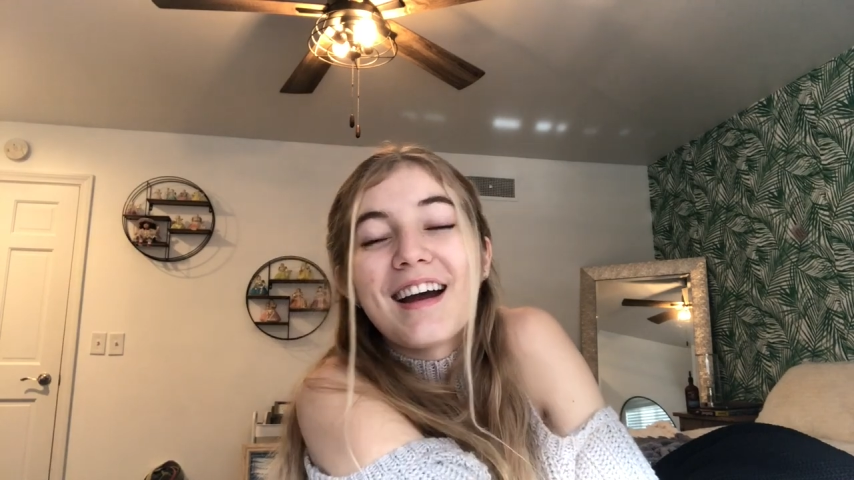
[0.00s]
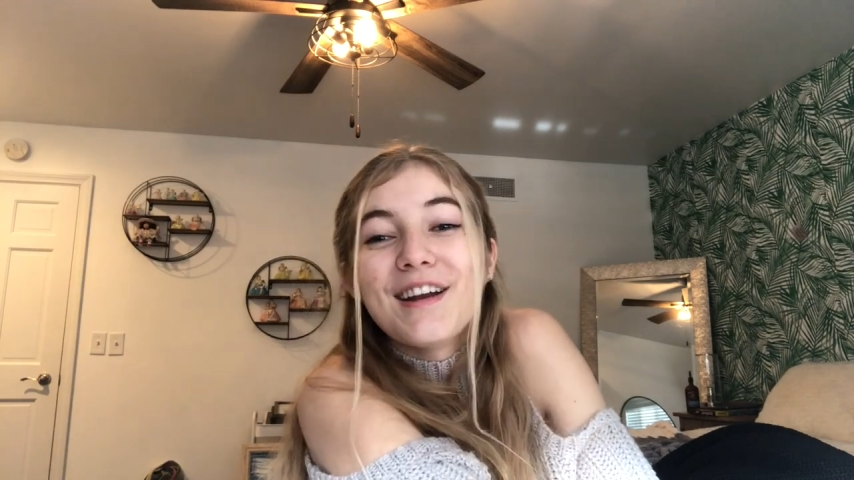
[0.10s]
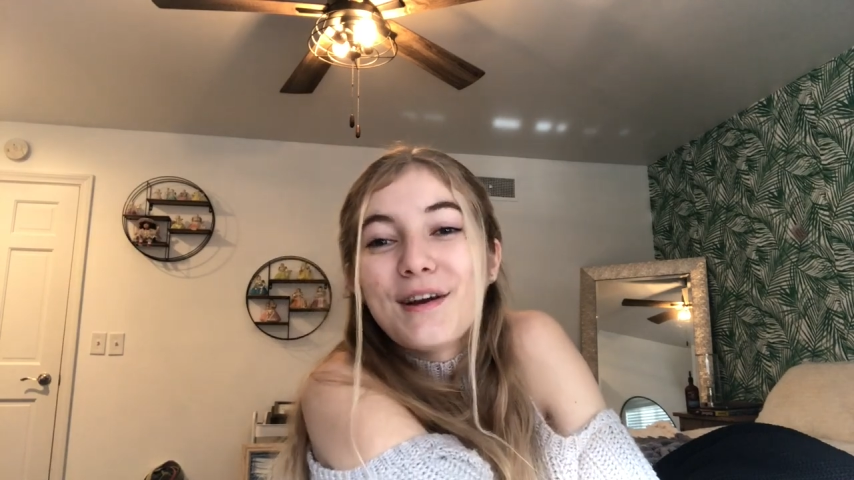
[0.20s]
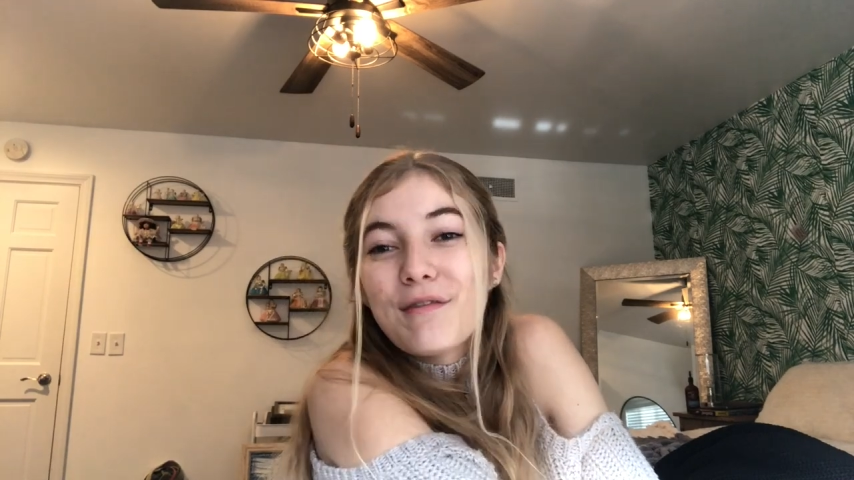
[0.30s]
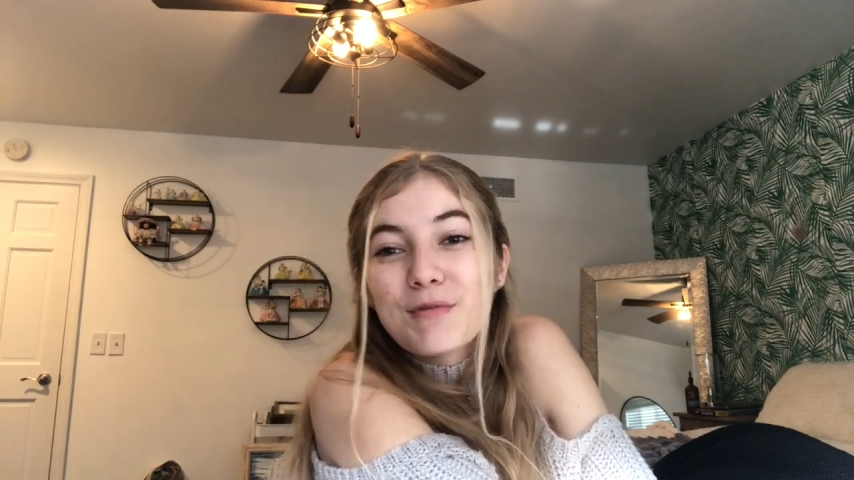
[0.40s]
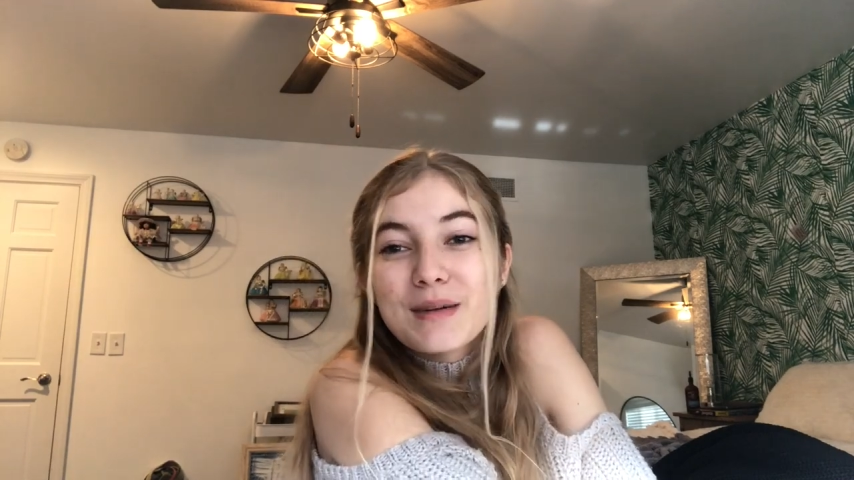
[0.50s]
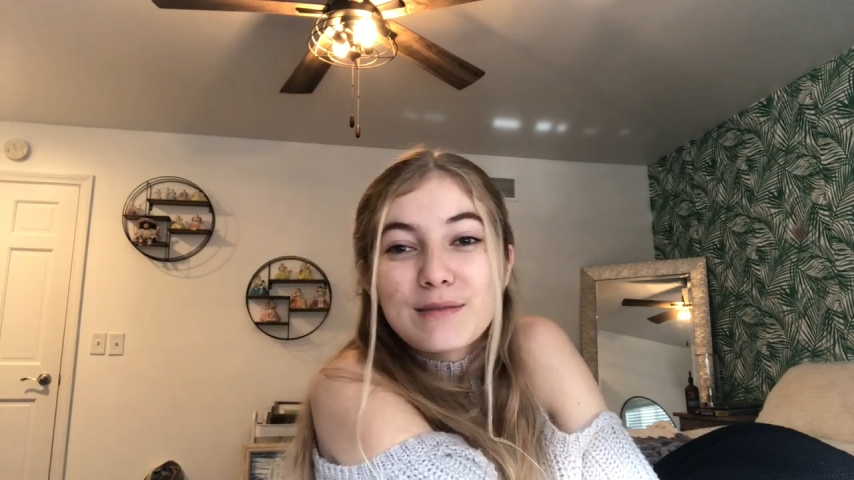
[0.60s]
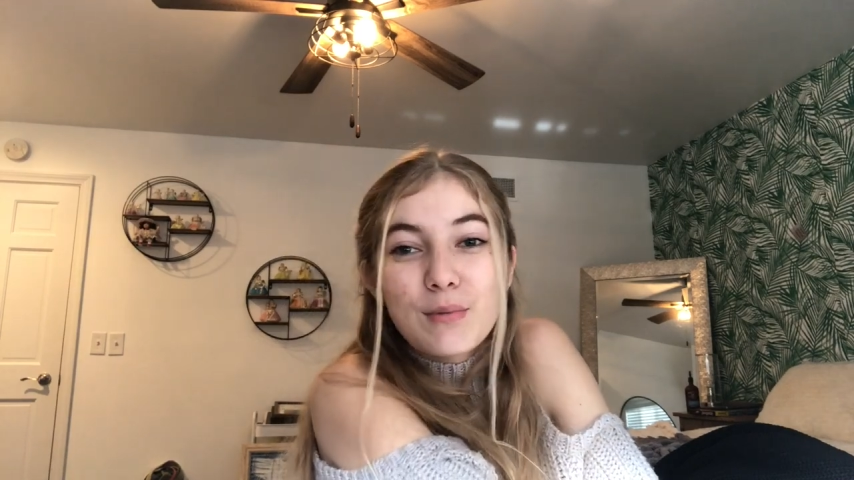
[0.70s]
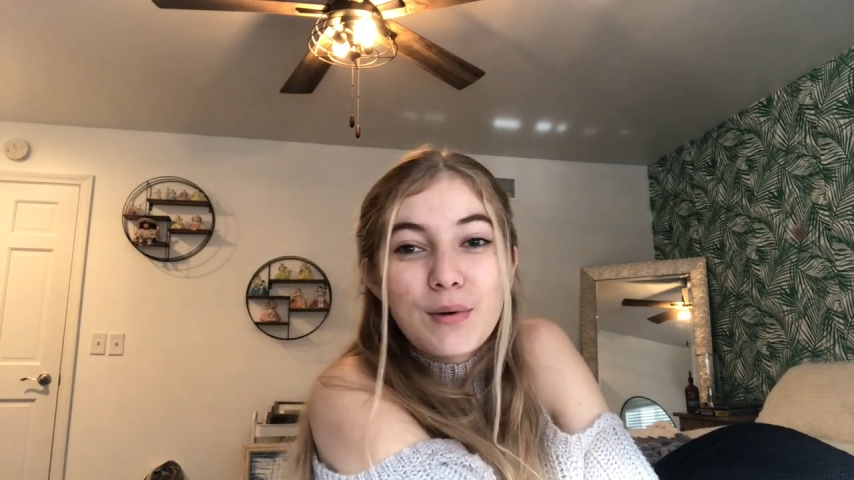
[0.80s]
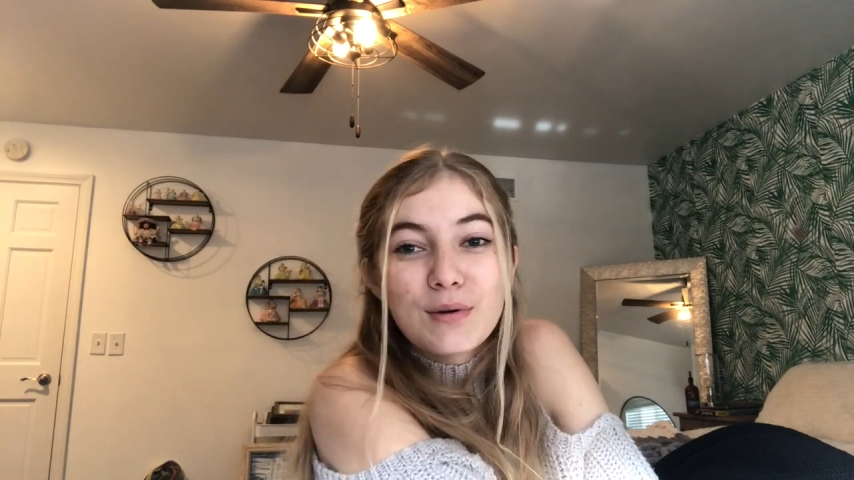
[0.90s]
I know everybody's
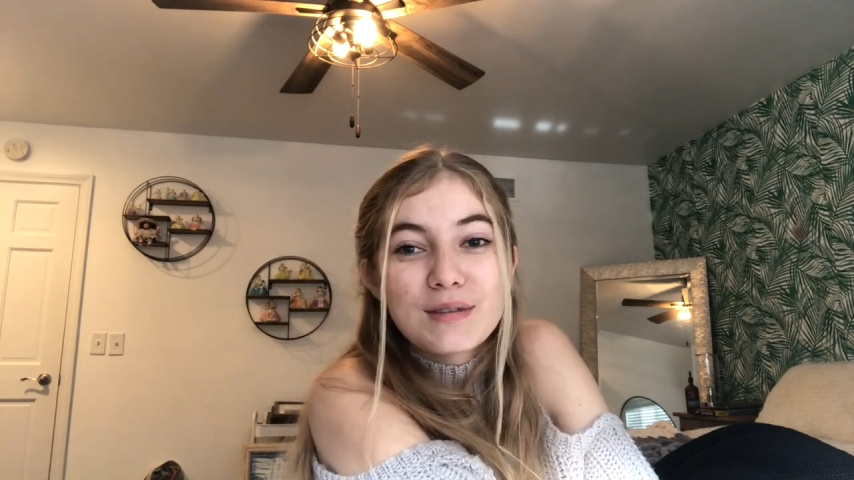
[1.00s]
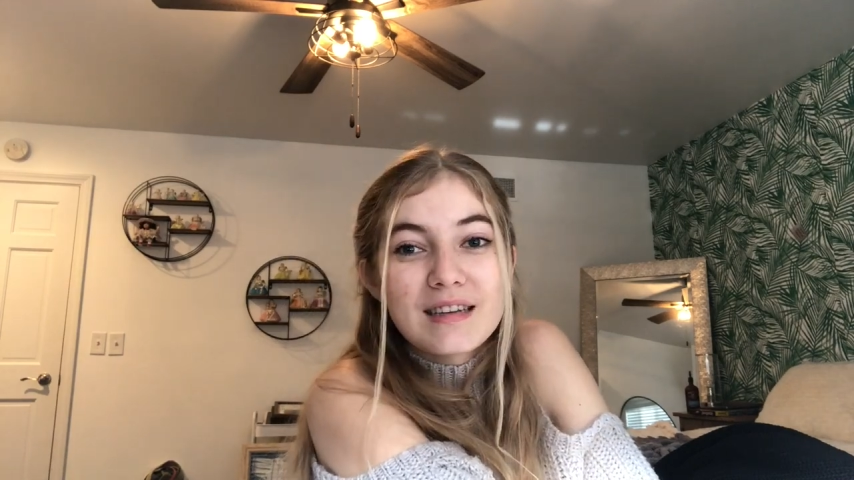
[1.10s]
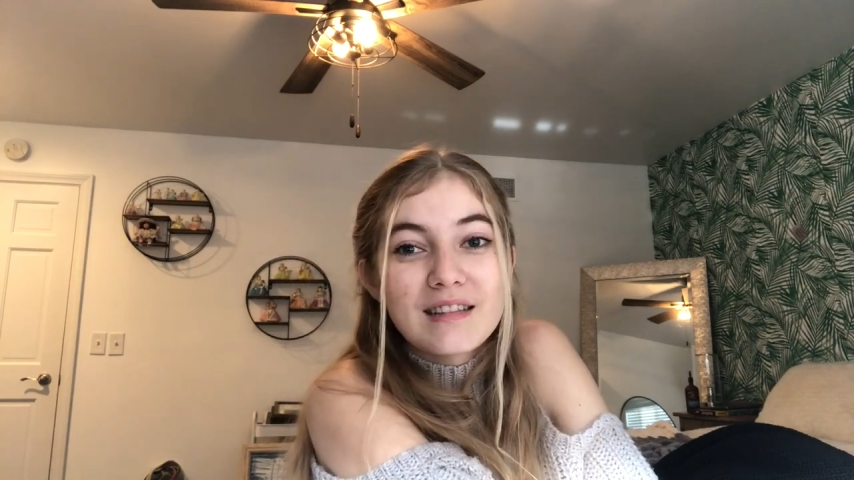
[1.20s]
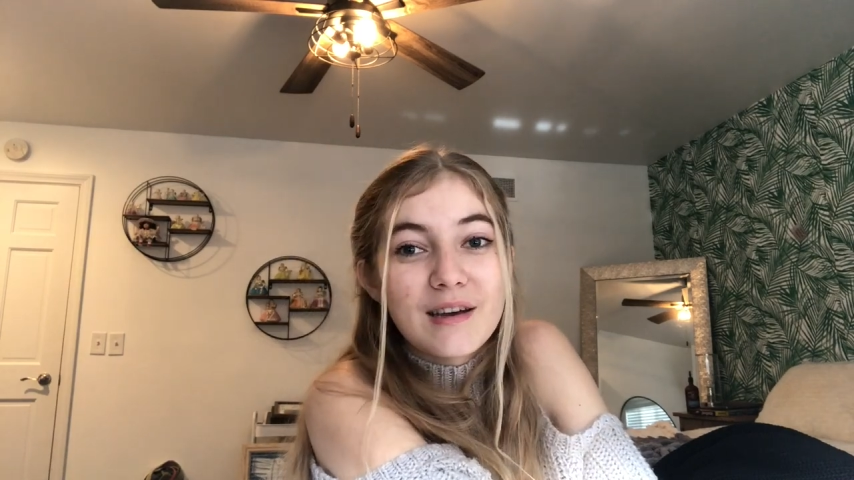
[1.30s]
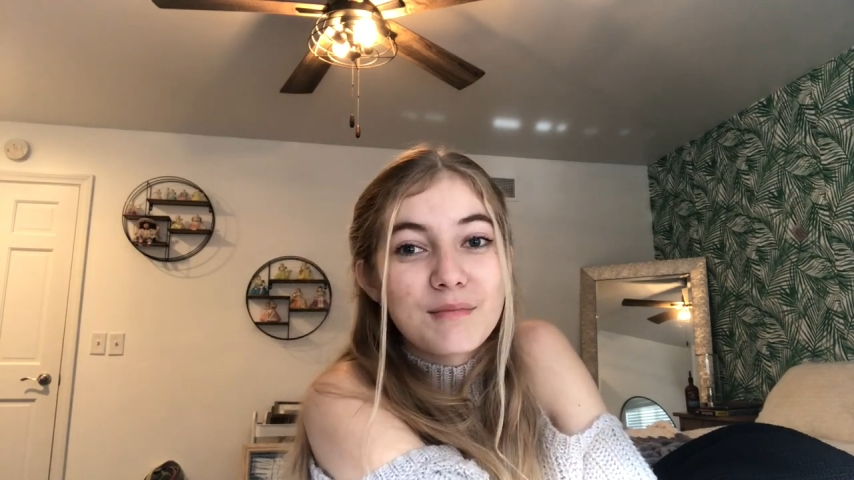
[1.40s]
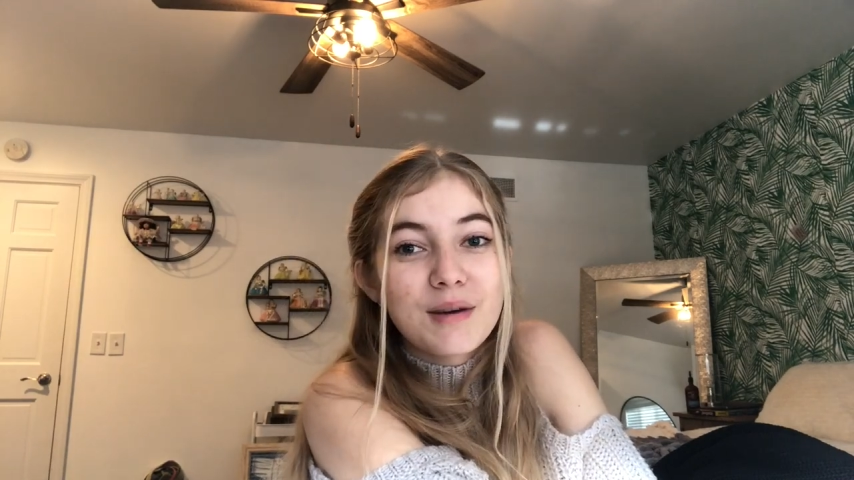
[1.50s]
been posting them,